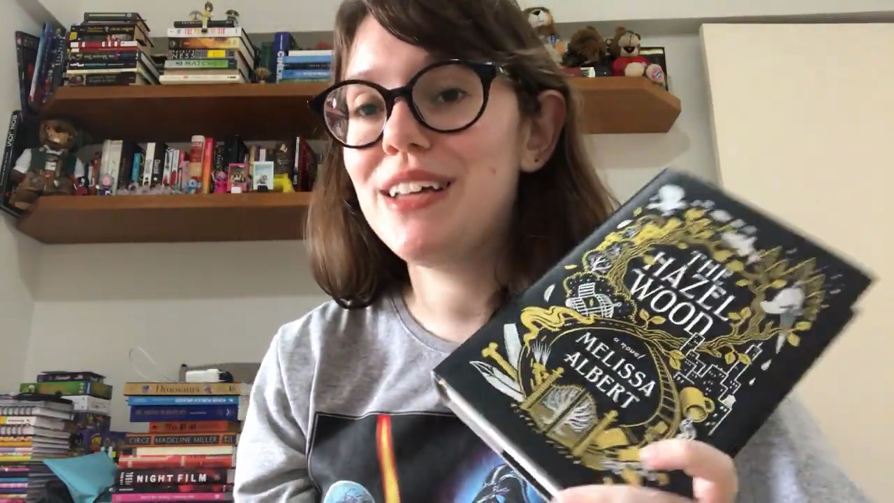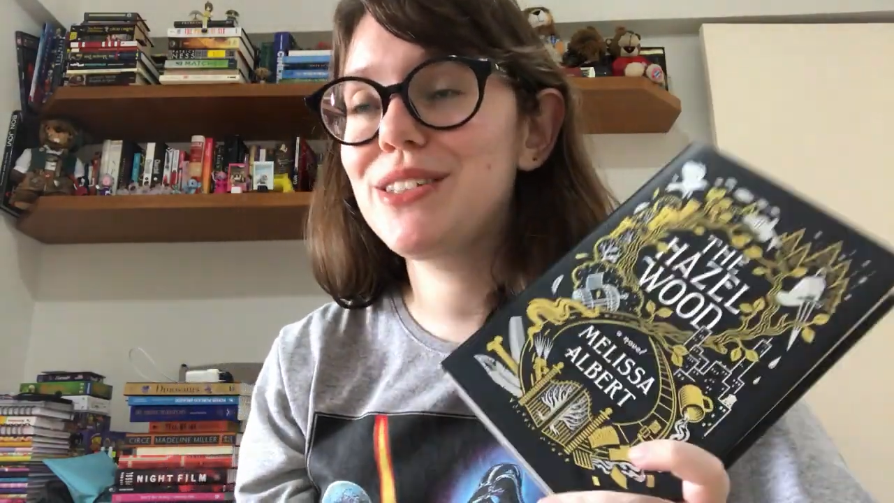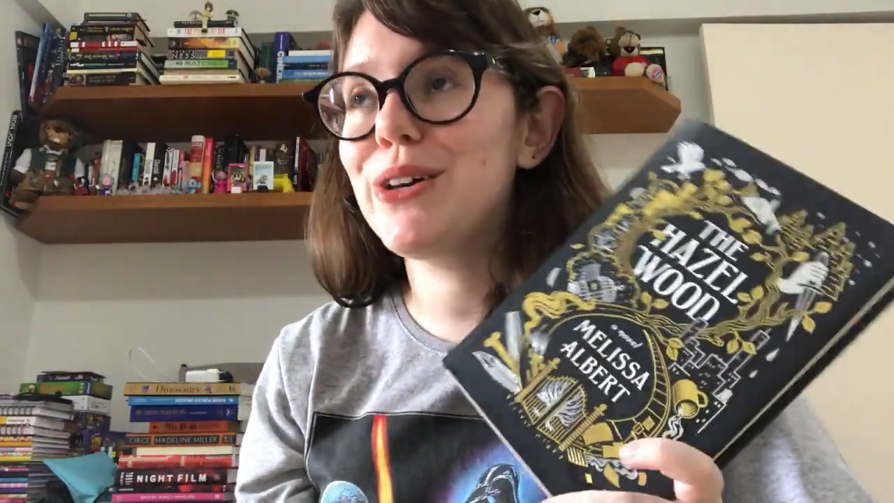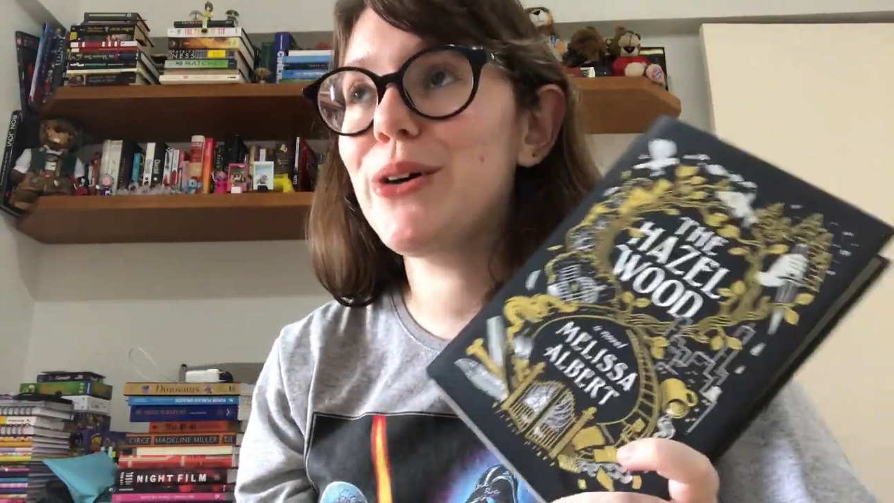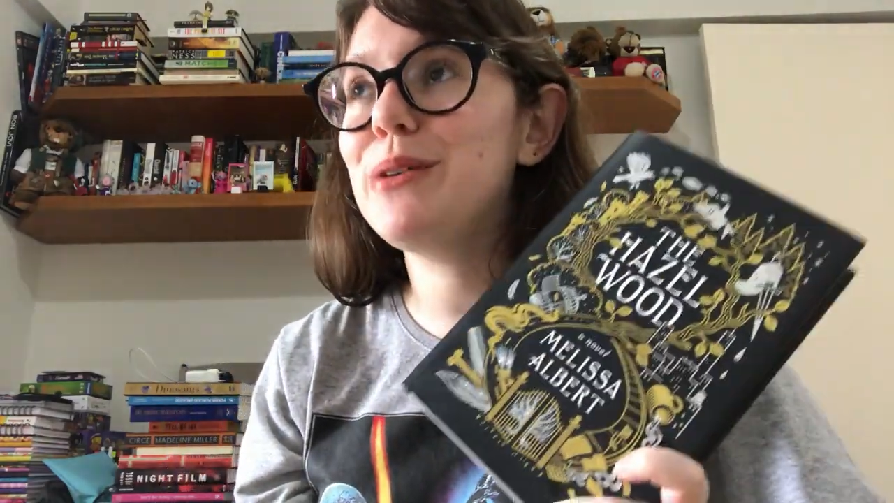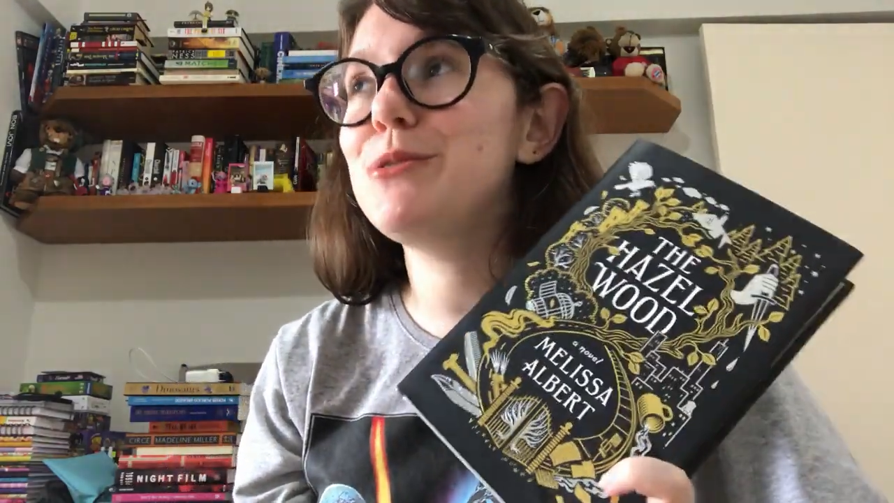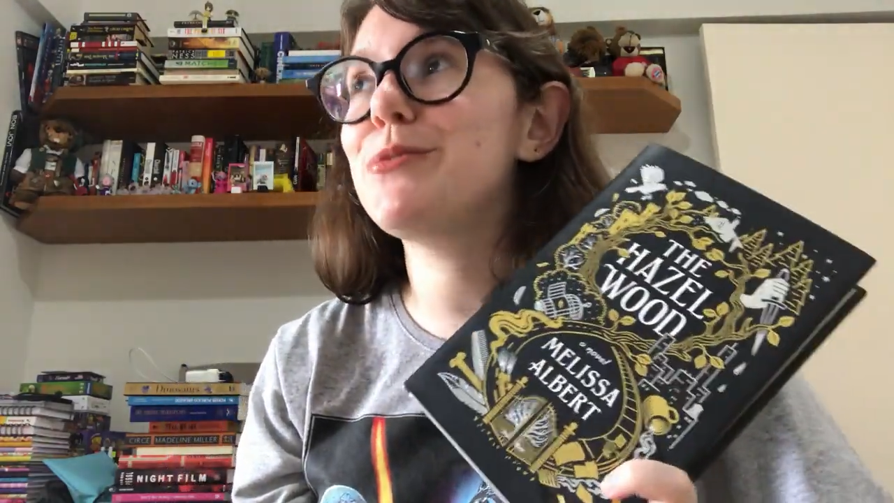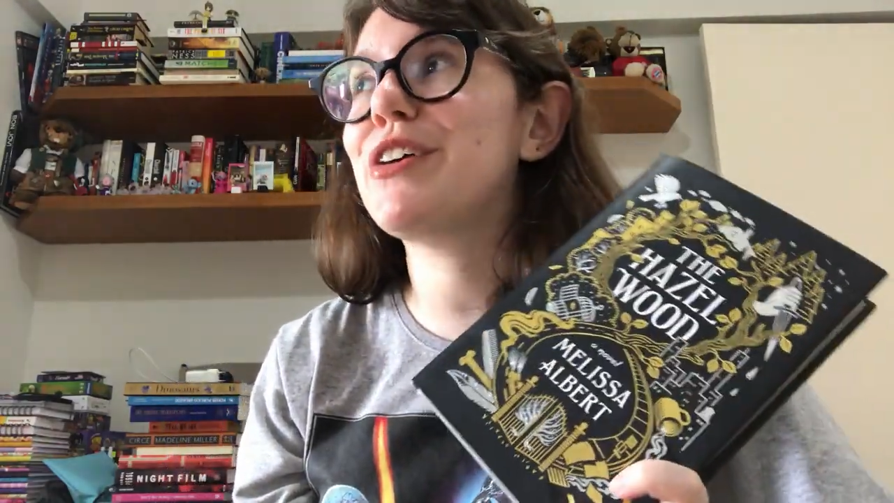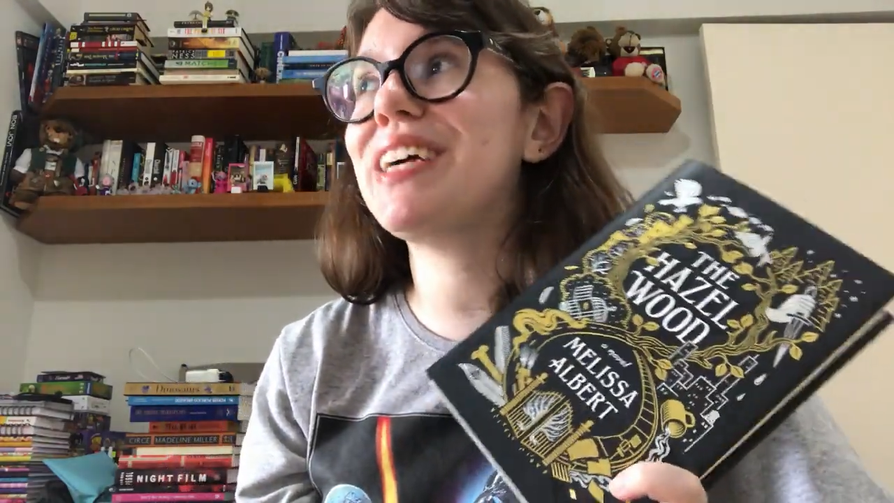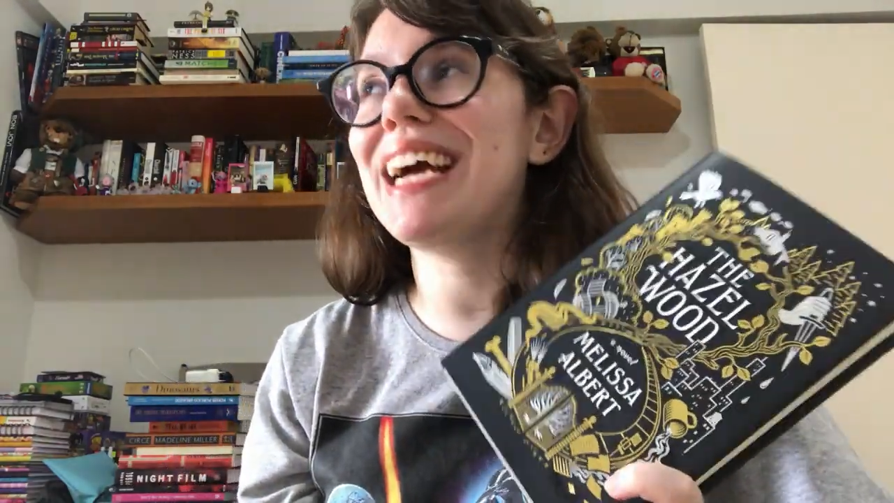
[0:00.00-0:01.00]
so I was
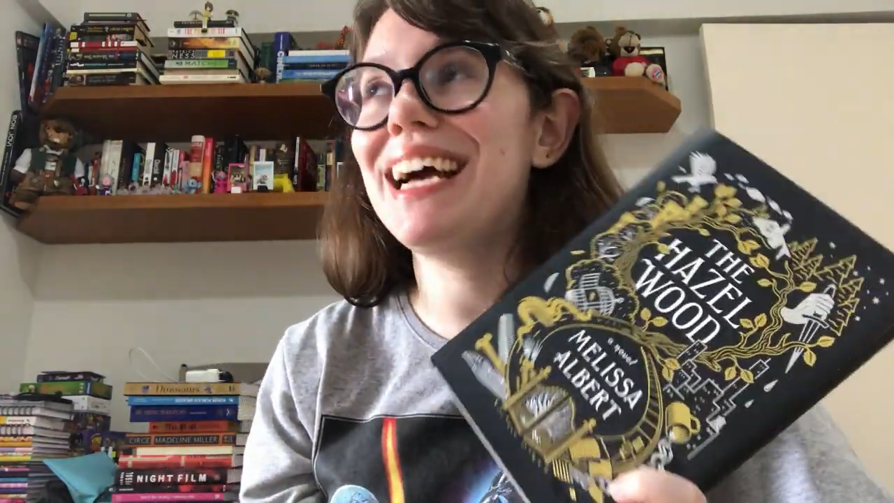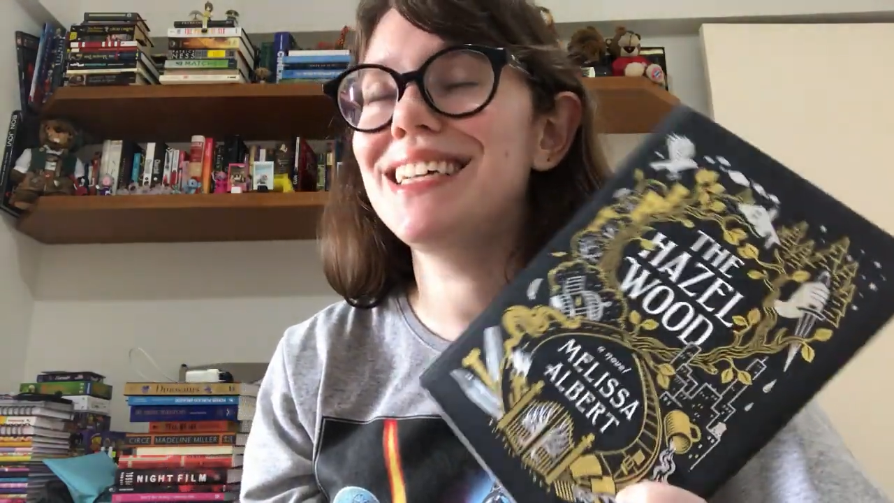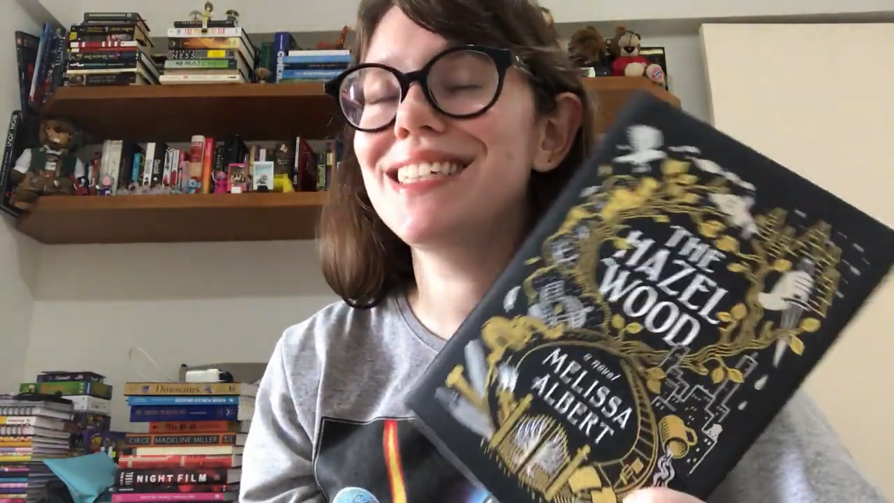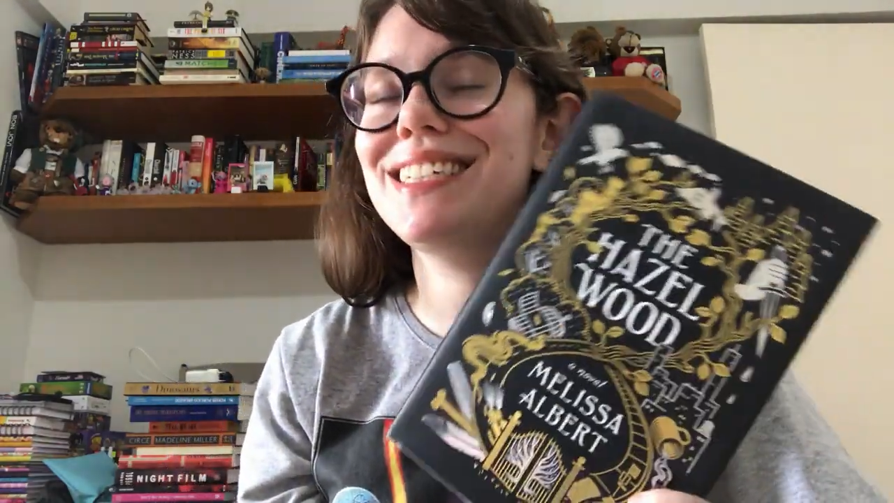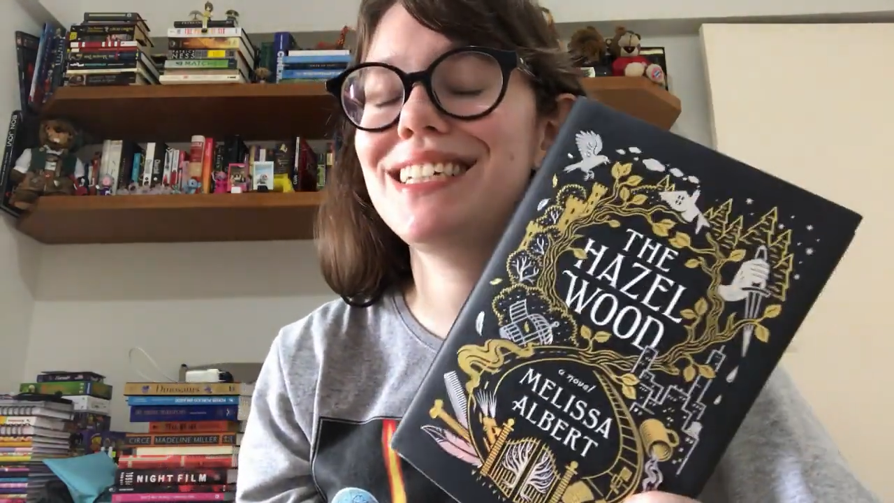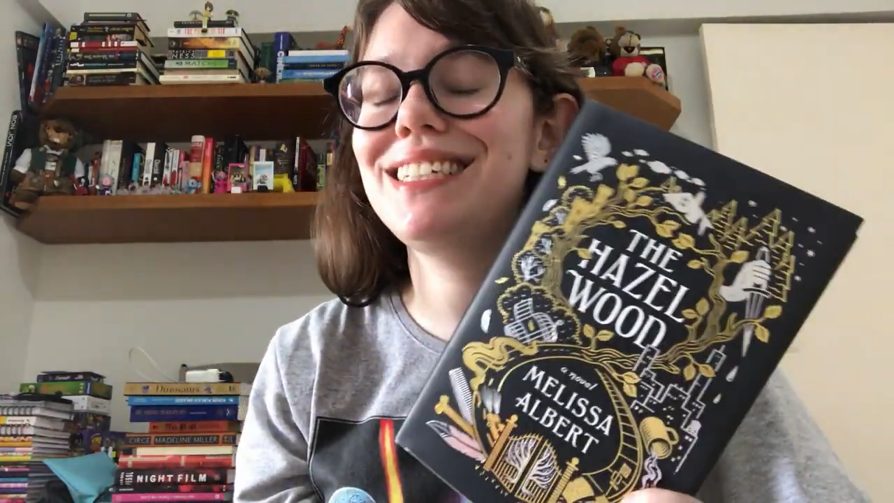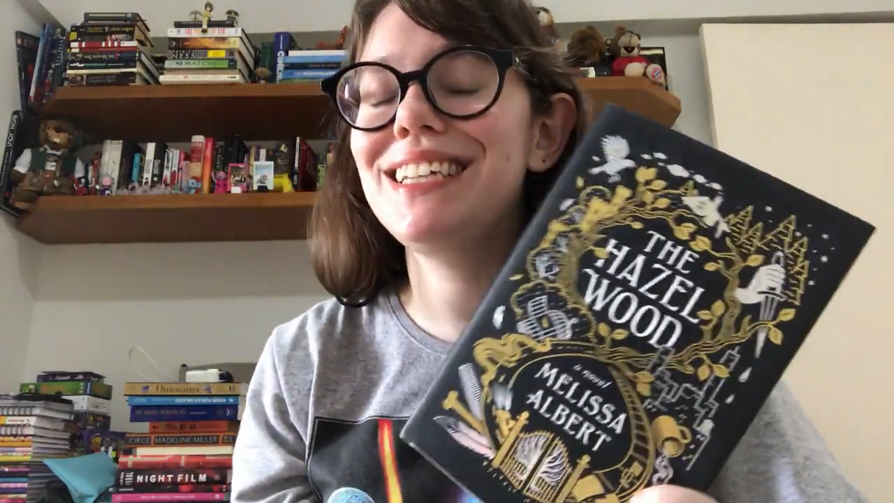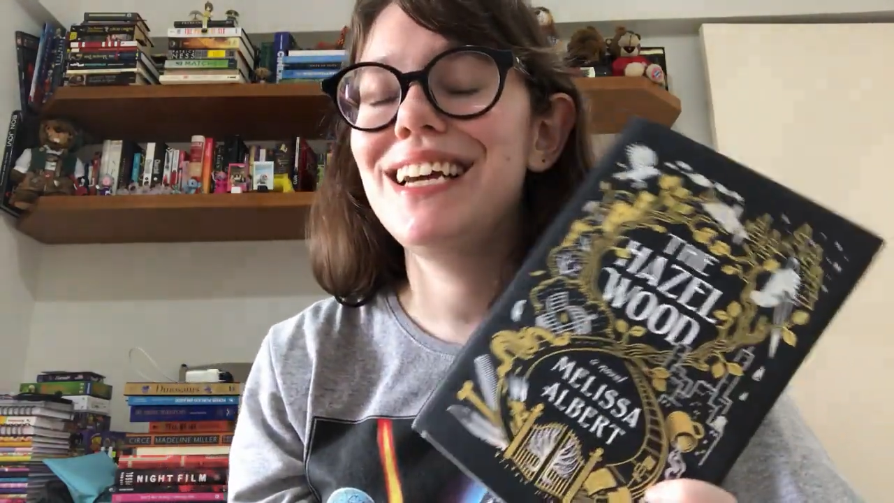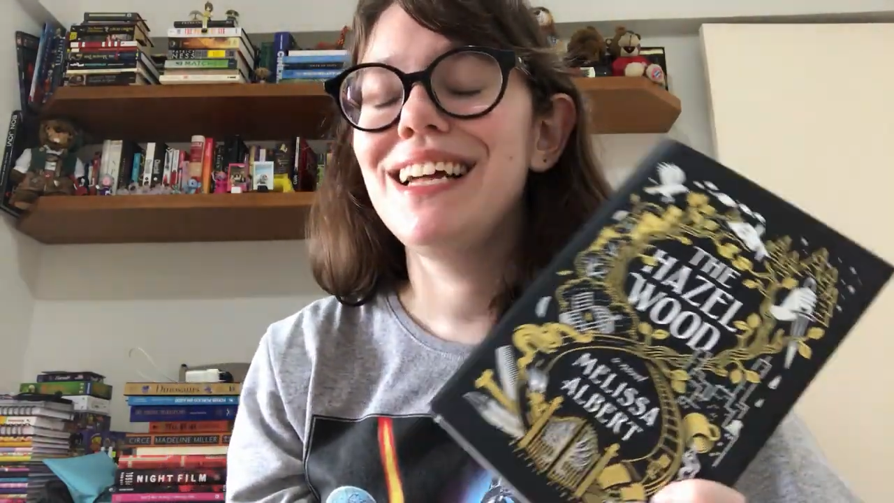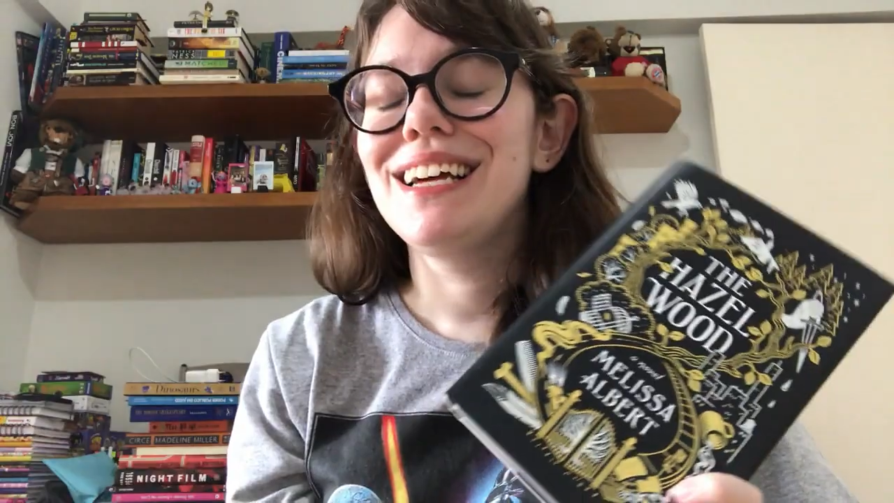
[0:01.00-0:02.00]
very hesitant